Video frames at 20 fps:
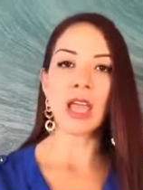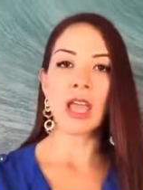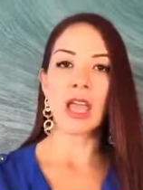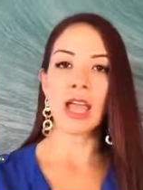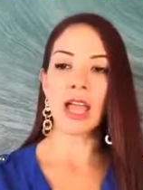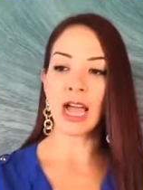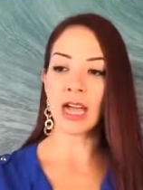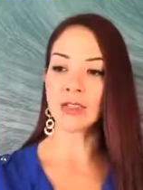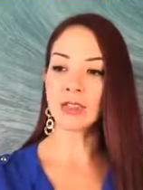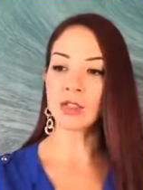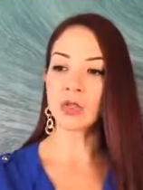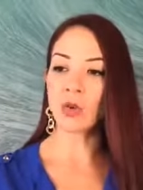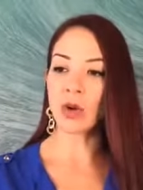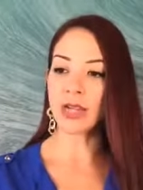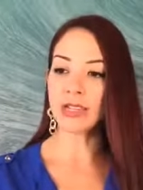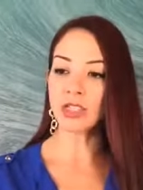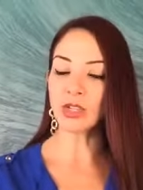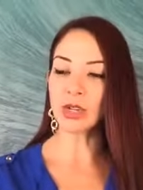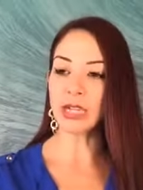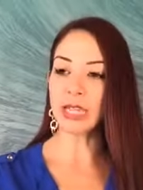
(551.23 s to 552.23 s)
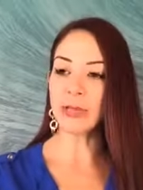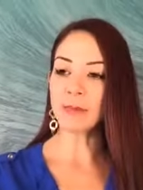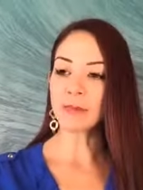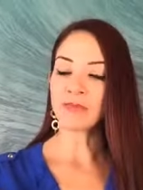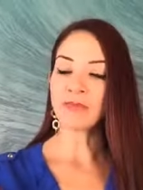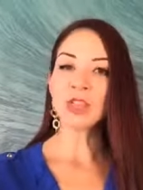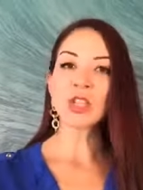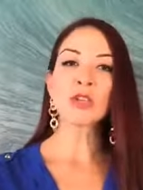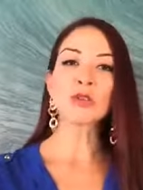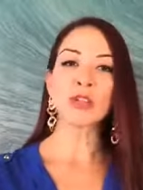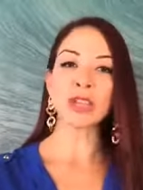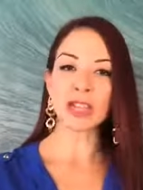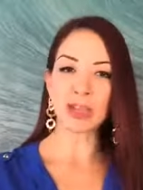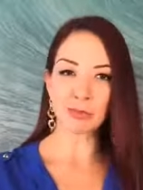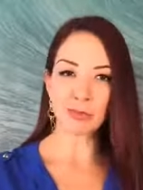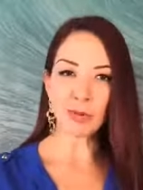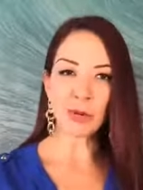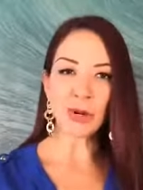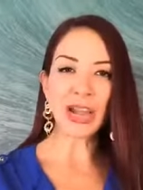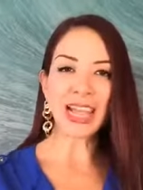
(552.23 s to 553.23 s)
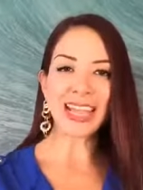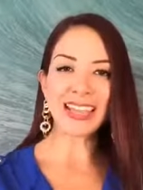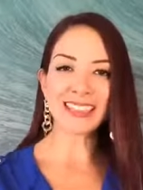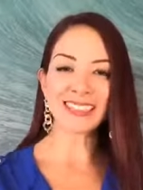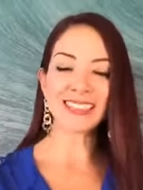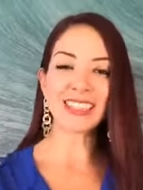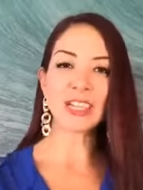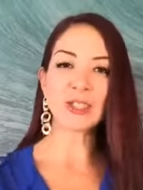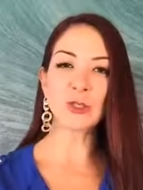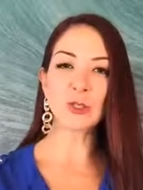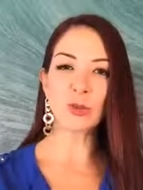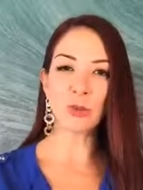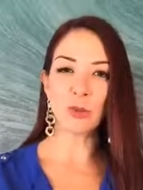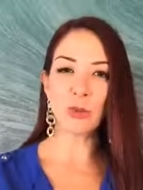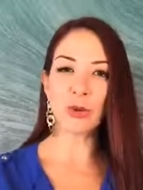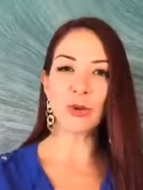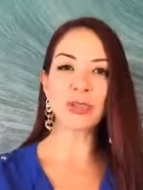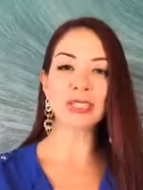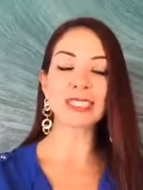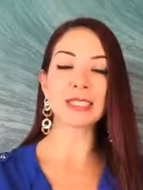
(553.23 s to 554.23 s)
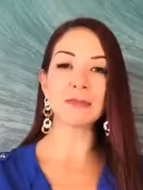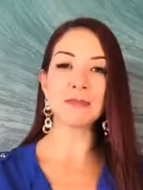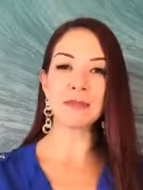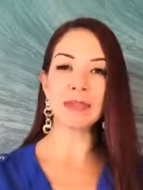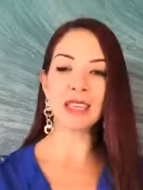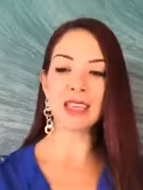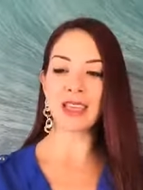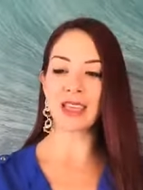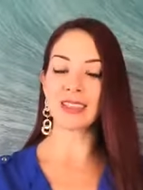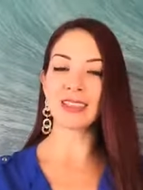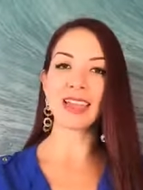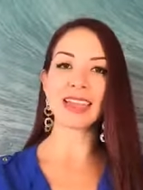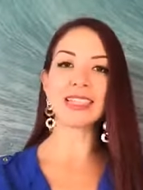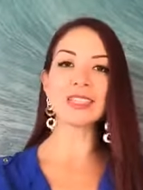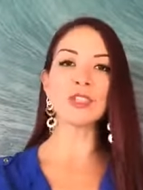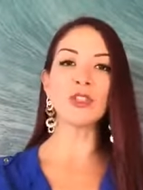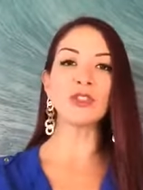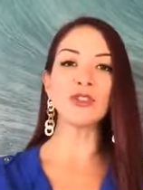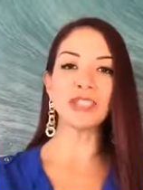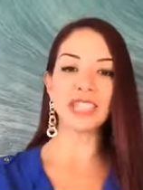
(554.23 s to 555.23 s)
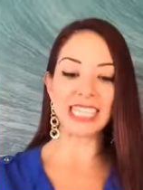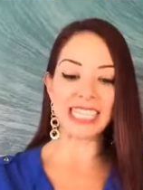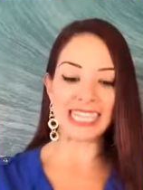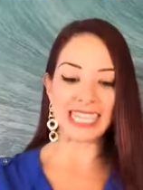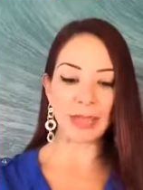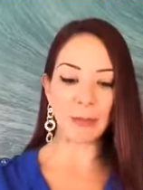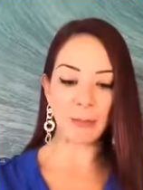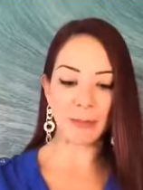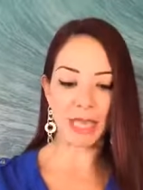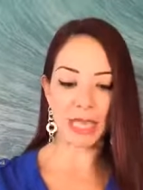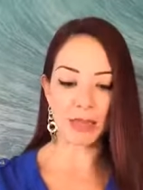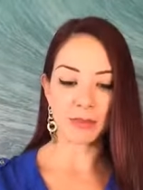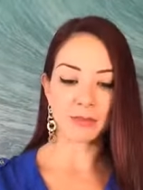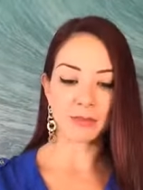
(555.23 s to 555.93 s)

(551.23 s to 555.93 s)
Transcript: and how to actually create a brand that supports me and that is uniquely me.